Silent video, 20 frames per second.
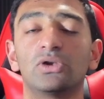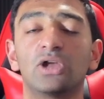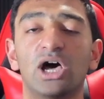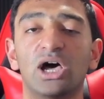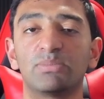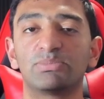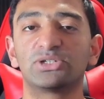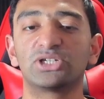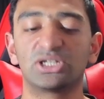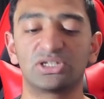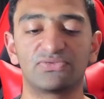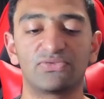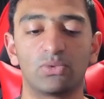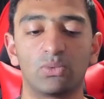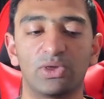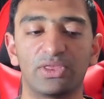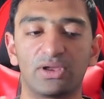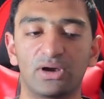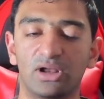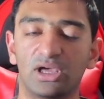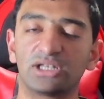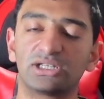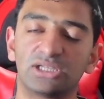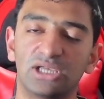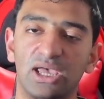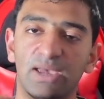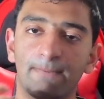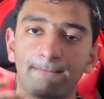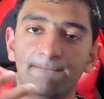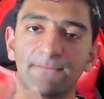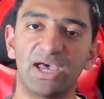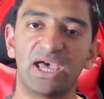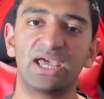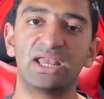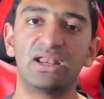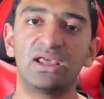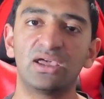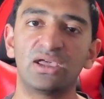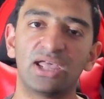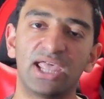options for whether or not to embed
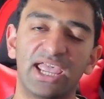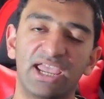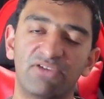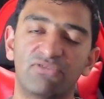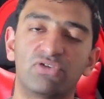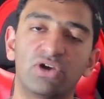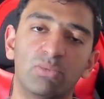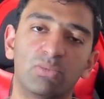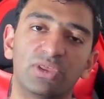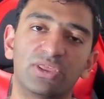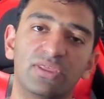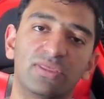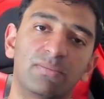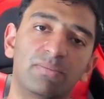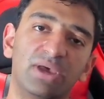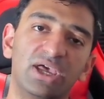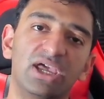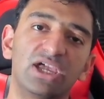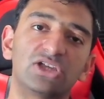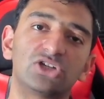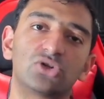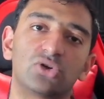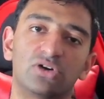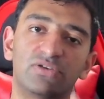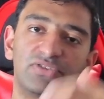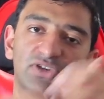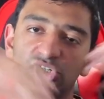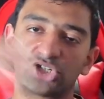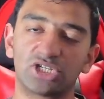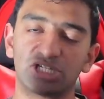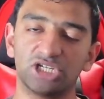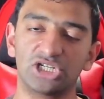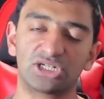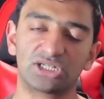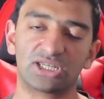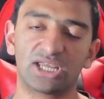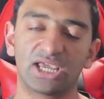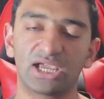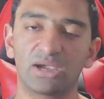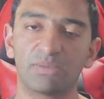A-Frame within the page, or if it should just
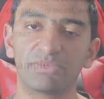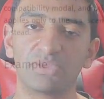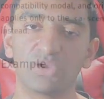take up the